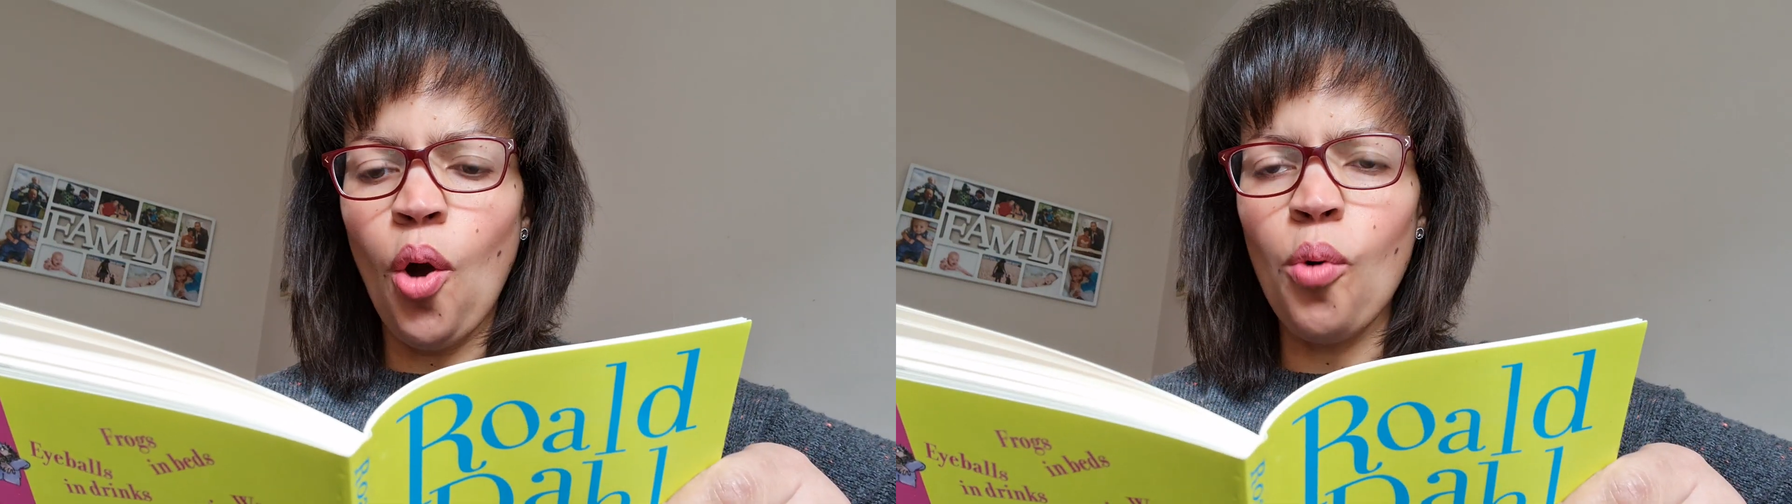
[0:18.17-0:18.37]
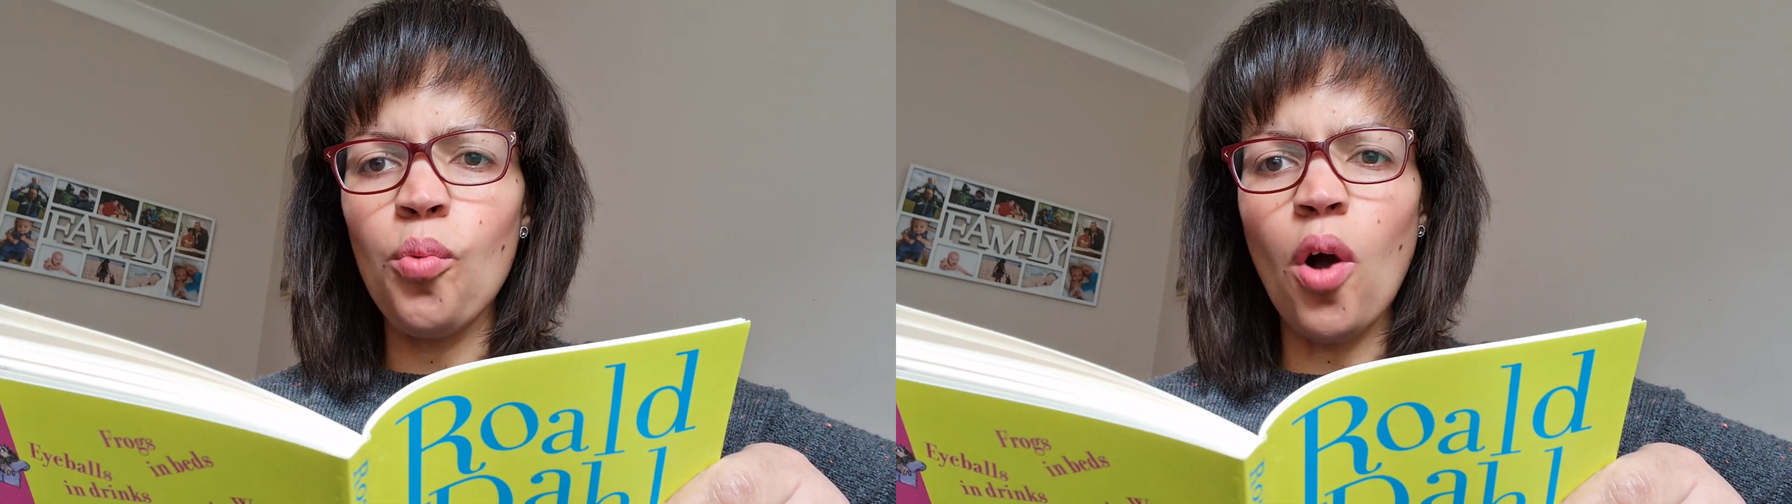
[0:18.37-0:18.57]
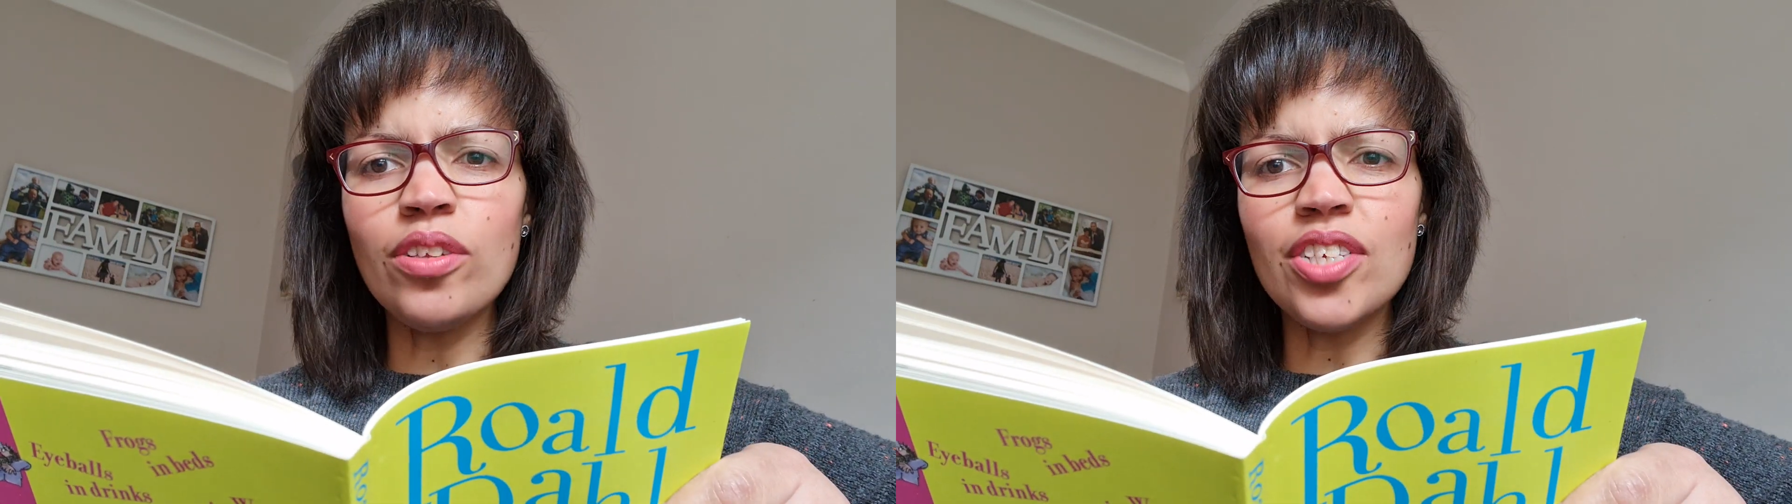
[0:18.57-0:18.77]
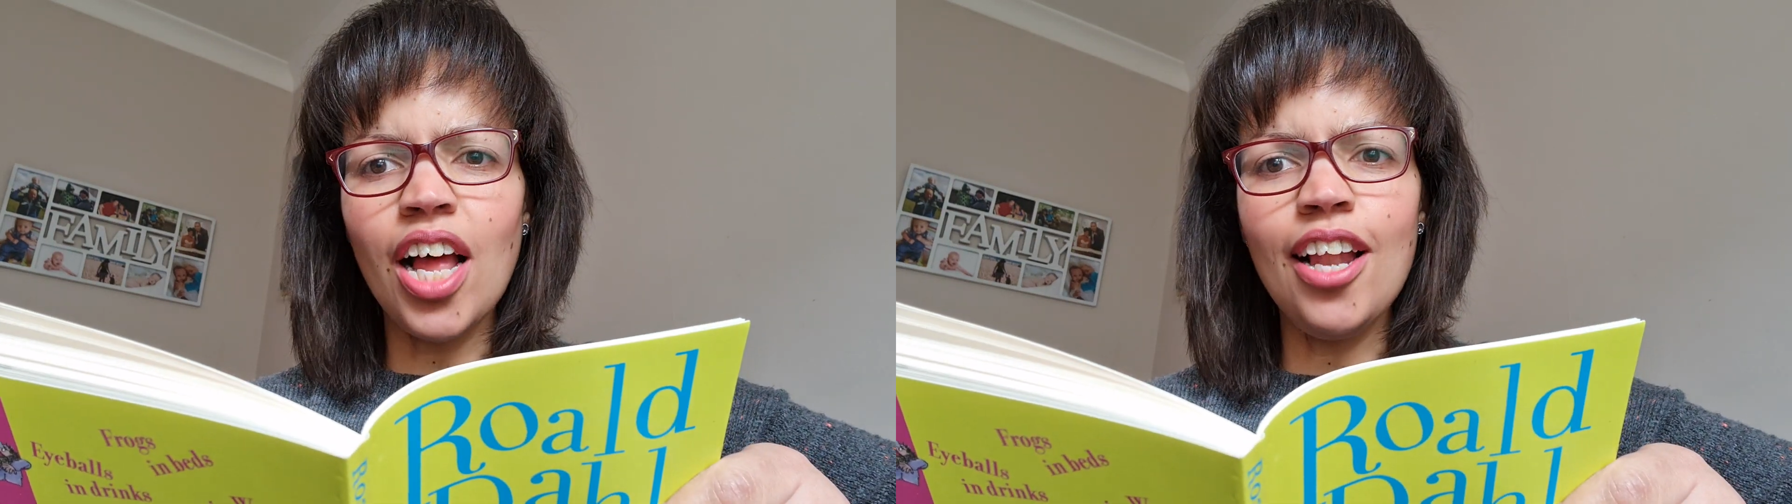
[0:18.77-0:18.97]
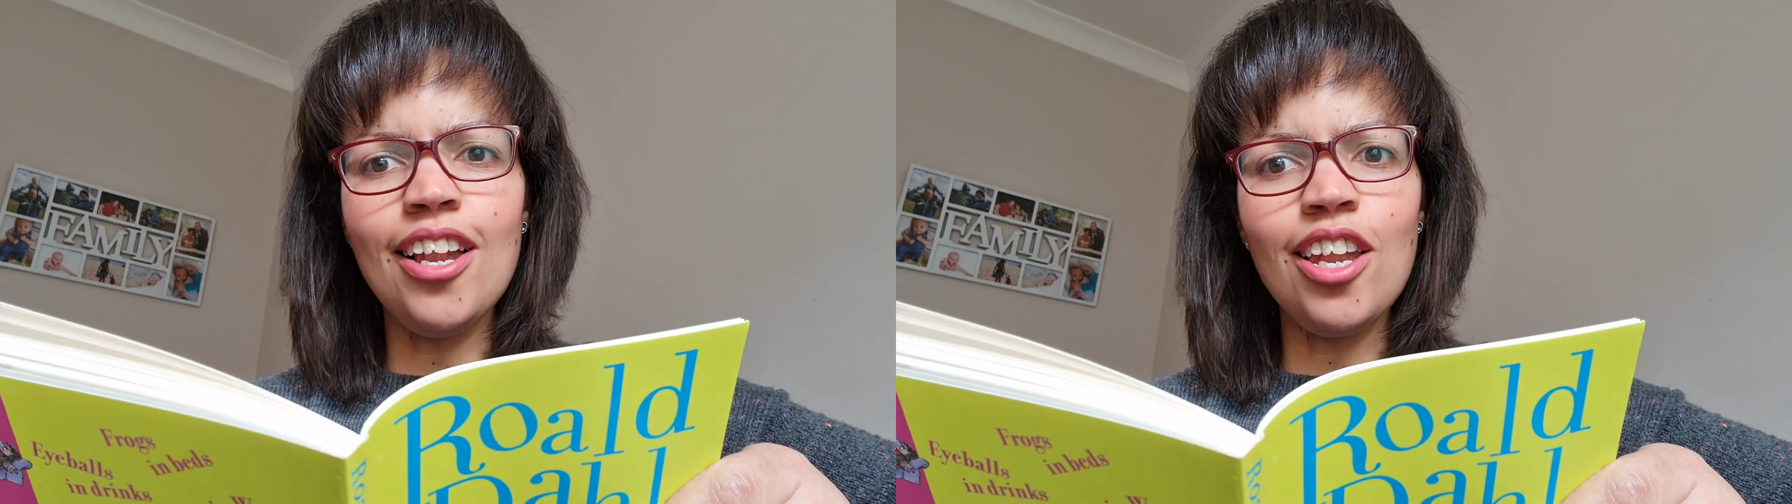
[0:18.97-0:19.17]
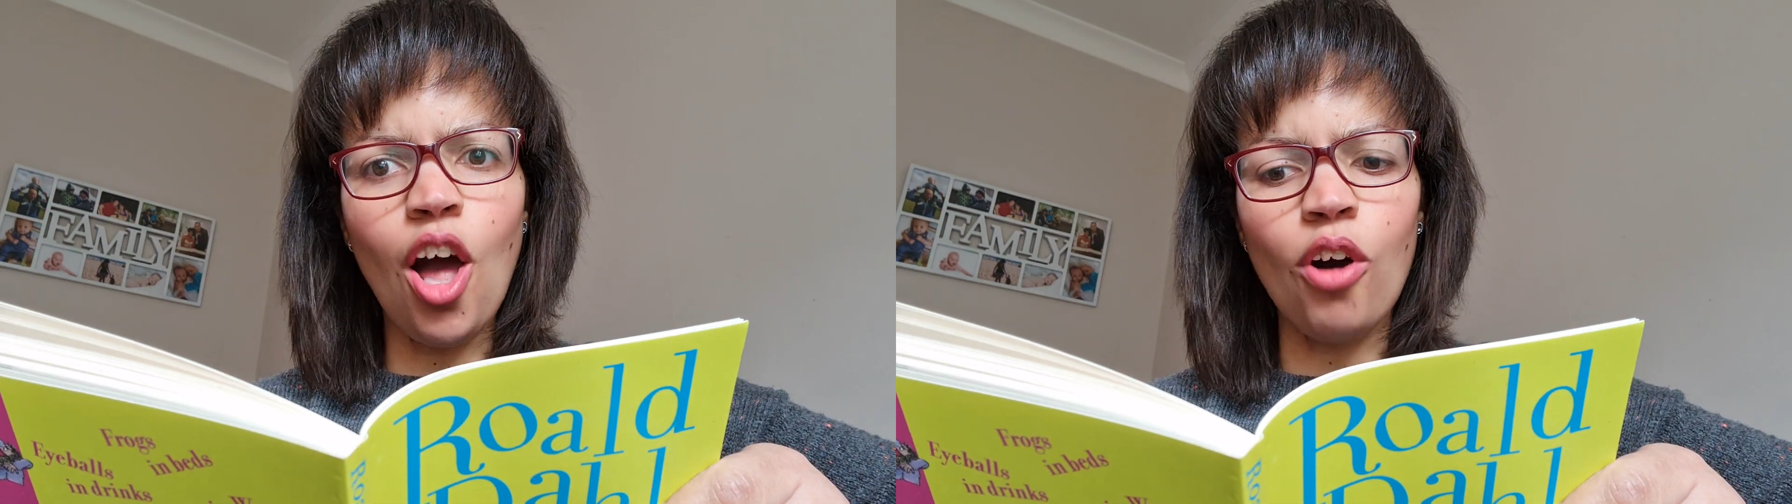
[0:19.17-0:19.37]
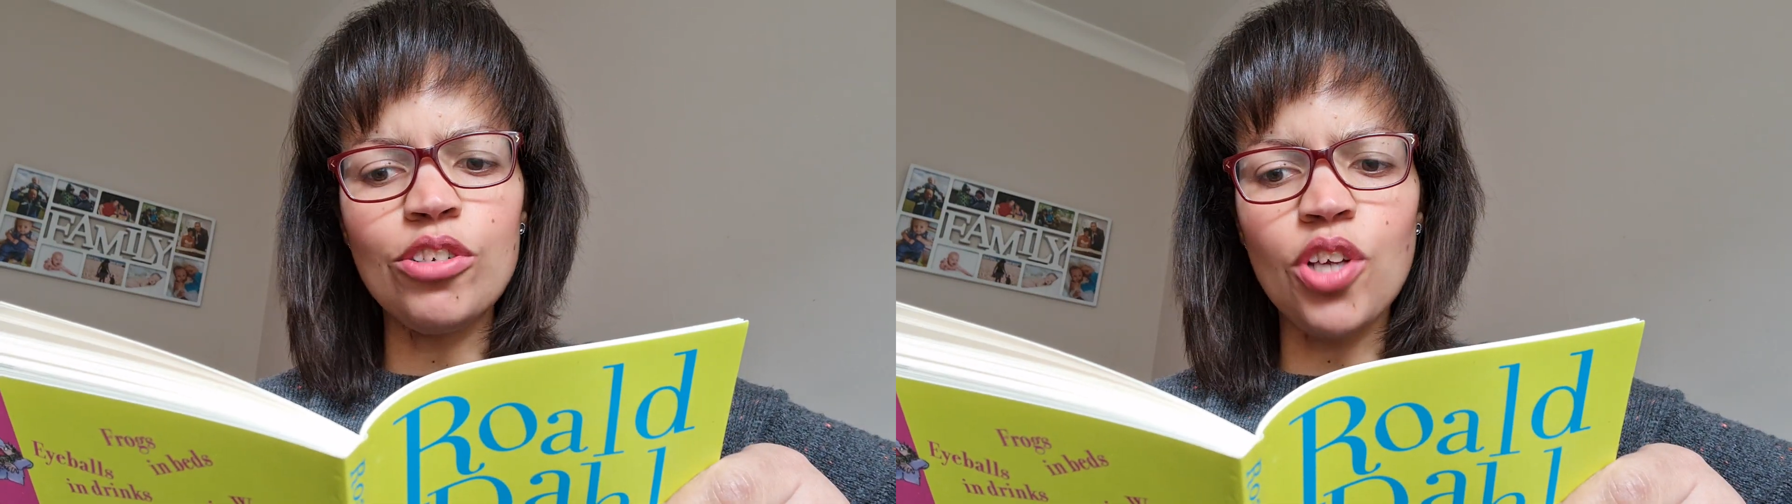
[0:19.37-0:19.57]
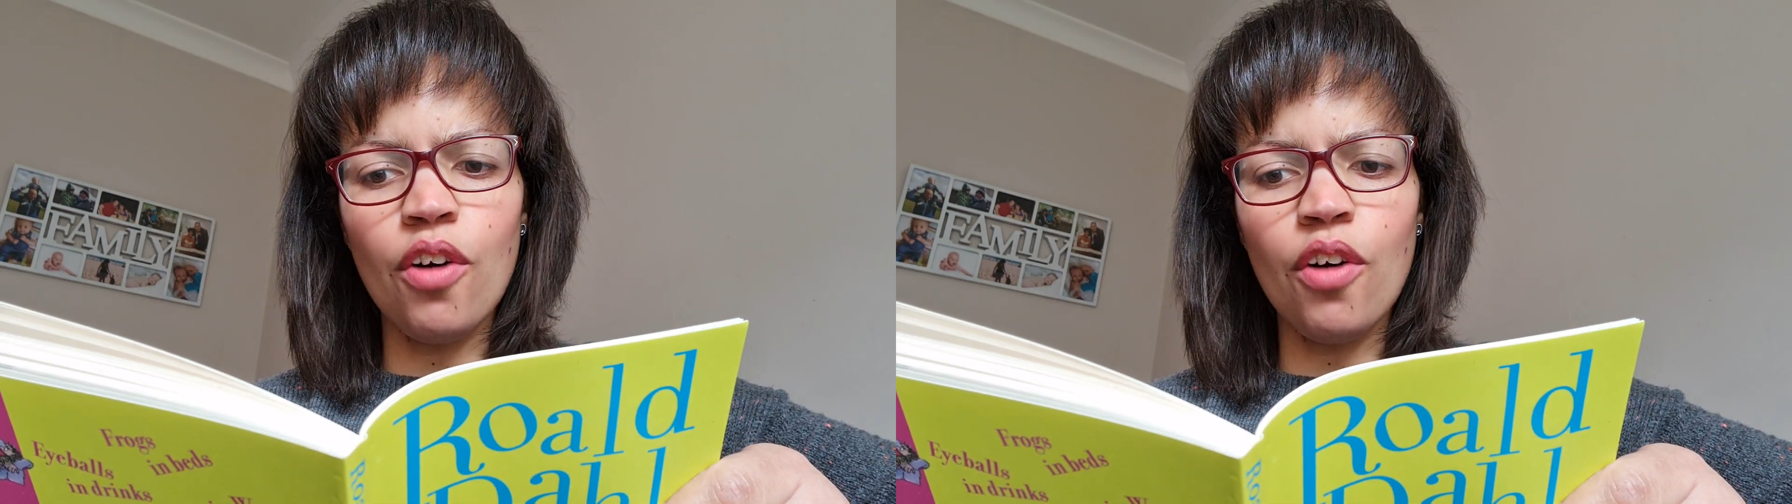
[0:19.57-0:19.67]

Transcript: What a lot